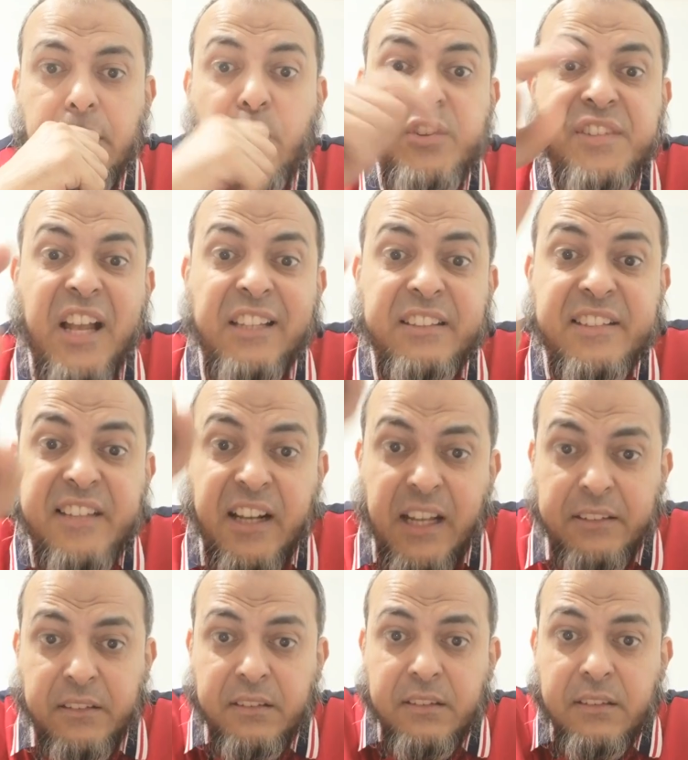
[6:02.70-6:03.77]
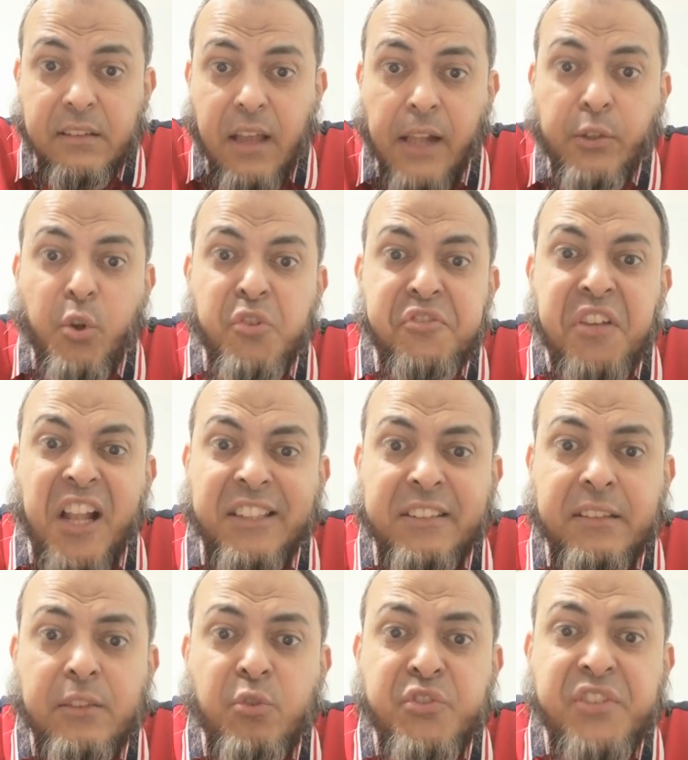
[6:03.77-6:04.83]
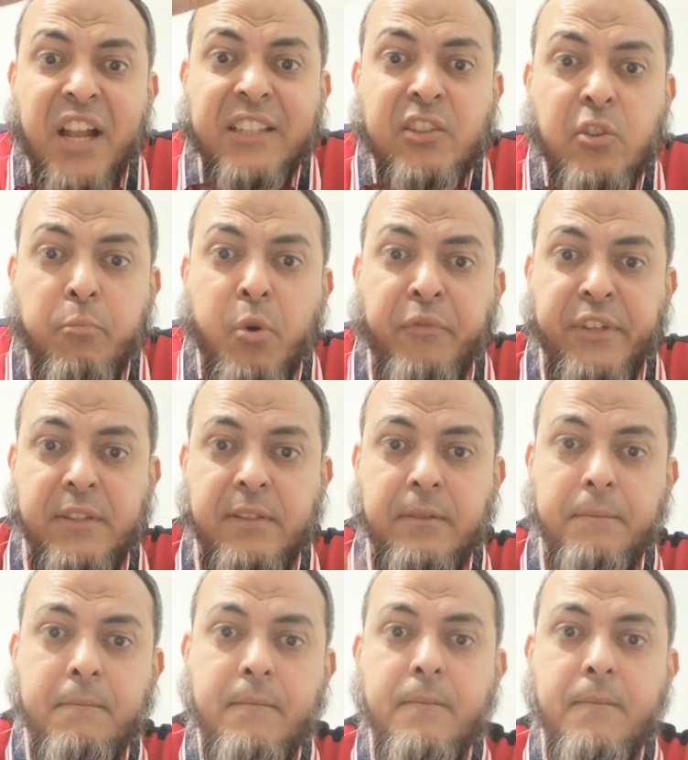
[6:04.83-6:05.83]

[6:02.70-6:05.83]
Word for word: You insult the God and you insult, you insult the prophets.